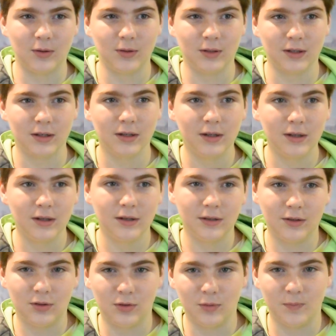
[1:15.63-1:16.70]
court
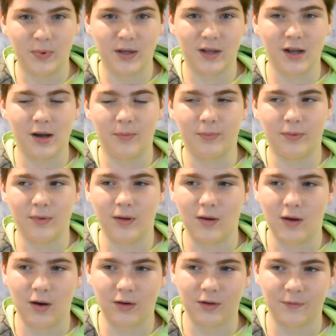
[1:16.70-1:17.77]
to pick up
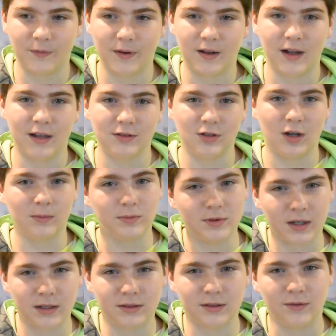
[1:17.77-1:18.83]
all different kinds of
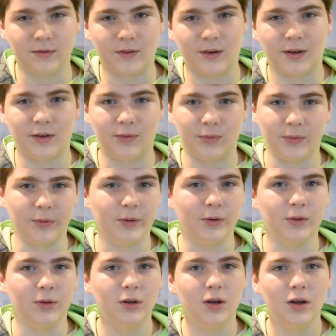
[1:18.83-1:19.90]
objects and run it
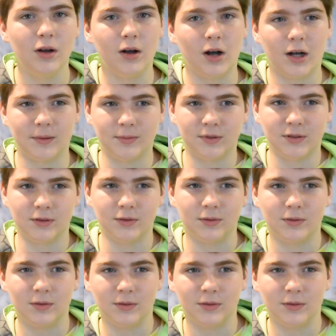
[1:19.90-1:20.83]
through obstacle